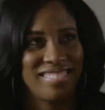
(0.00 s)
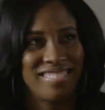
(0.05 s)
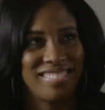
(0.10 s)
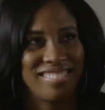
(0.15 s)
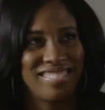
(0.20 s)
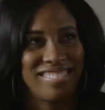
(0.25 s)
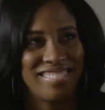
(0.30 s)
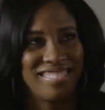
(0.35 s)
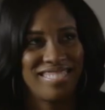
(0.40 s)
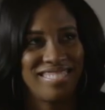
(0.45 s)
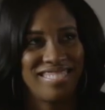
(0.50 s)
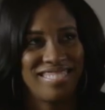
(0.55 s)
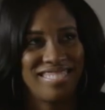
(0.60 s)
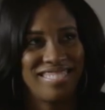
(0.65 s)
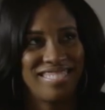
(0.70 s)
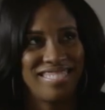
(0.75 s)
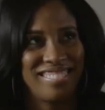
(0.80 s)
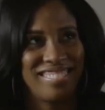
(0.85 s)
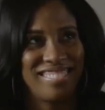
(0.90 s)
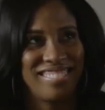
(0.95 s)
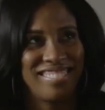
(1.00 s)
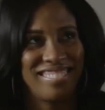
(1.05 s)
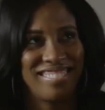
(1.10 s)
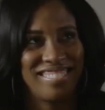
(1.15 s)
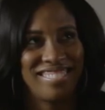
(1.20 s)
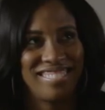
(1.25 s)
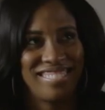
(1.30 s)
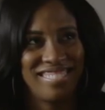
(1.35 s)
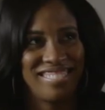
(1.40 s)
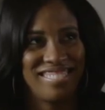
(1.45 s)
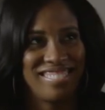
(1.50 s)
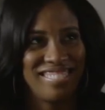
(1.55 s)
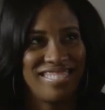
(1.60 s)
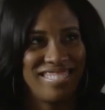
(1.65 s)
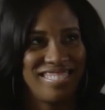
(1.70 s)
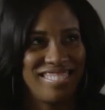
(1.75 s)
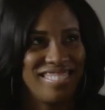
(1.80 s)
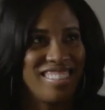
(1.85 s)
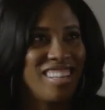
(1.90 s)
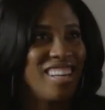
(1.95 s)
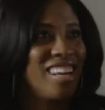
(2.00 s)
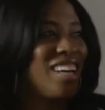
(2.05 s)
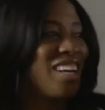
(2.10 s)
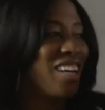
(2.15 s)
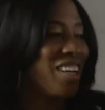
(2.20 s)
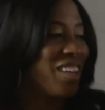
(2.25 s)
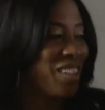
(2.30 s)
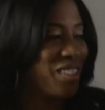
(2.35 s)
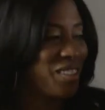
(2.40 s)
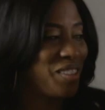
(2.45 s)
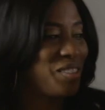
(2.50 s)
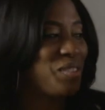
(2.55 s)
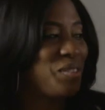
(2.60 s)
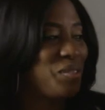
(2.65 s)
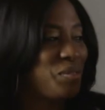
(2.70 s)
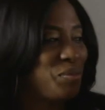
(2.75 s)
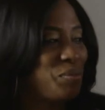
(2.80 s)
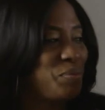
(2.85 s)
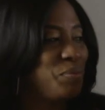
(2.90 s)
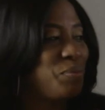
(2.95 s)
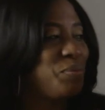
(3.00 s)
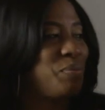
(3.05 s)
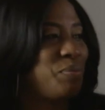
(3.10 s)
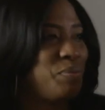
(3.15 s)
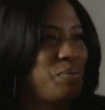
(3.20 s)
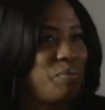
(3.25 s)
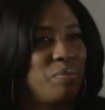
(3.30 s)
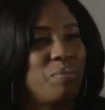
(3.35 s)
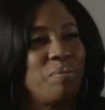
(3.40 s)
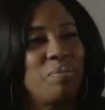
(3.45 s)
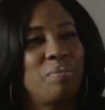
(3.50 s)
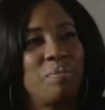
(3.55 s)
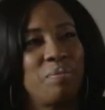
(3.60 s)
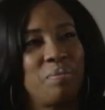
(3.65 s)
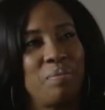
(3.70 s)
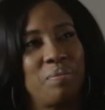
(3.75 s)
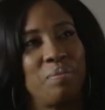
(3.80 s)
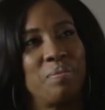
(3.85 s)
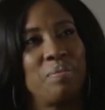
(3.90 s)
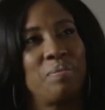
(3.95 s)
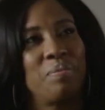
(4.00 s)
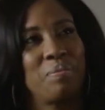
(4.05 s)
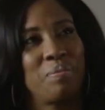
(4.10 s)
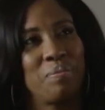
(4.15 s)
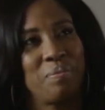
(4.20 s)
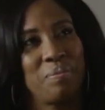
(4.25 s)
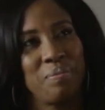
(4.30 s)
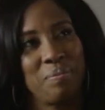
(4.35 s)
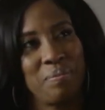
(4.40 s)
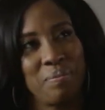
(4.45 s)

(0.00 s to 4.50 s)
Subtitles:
No words are spoken by the person on screen.